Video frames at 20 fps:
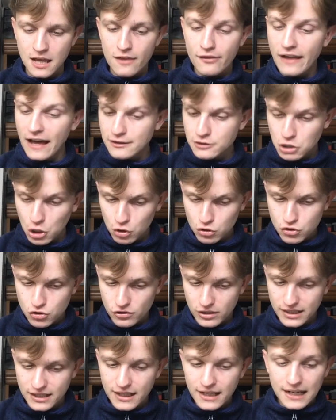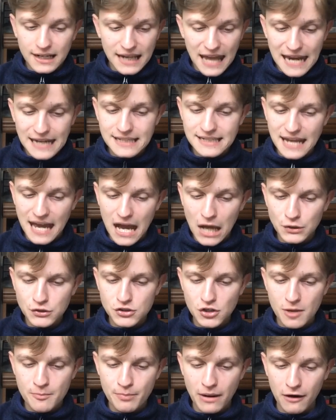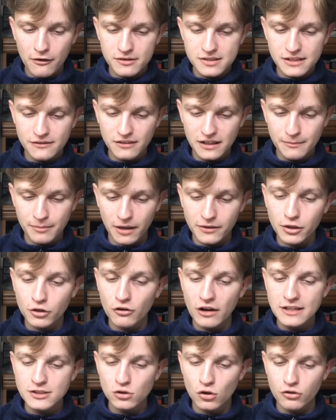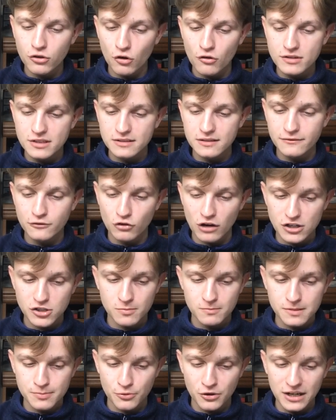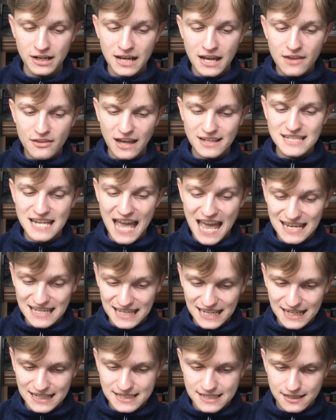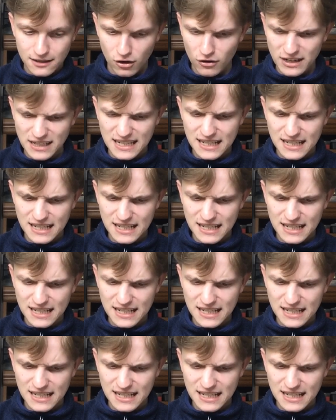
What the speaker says: That doctrine, laid down so imperatively by the great authorities of Greshamsbury, that edict,